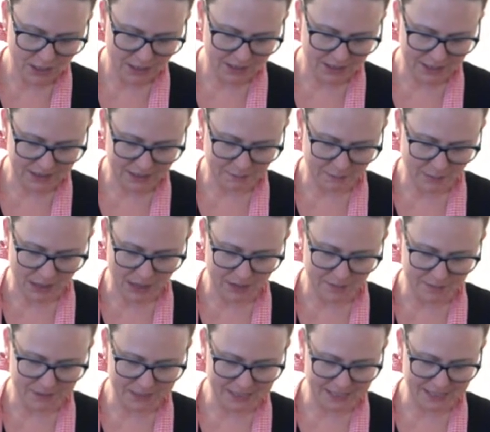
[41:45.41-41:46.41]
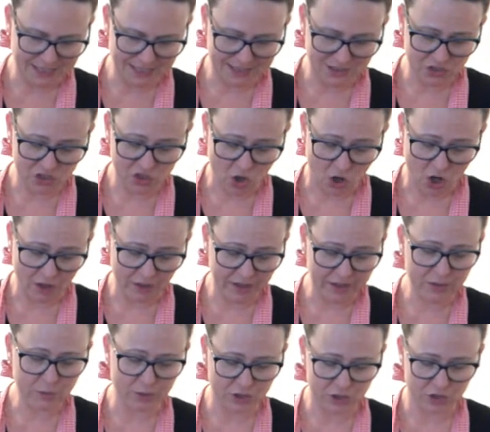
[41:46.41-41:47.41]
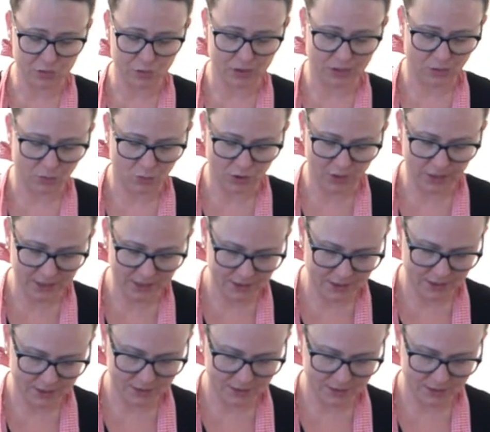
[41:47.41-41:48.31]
that the bottom is getting solid, which is what I want.